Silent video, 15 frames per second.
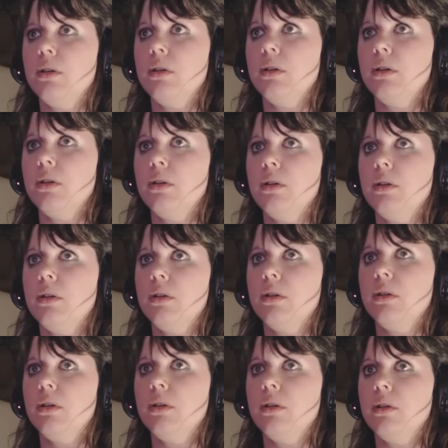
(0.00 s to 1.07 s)

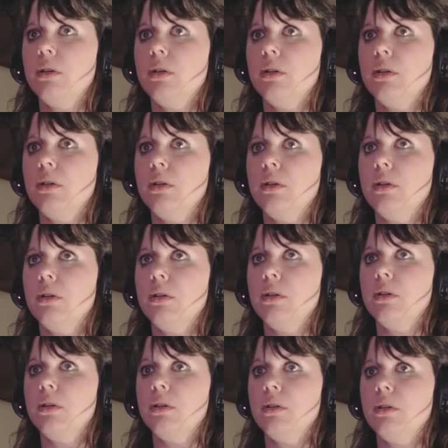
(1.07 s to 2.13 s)

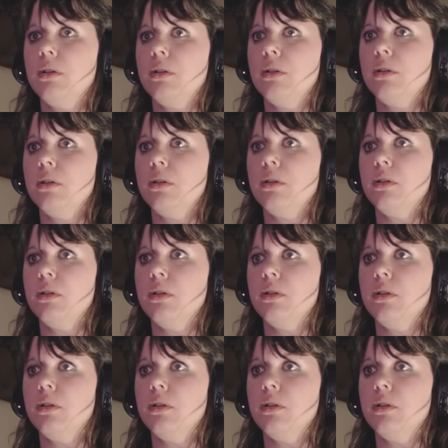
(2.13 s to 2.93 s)
(silence)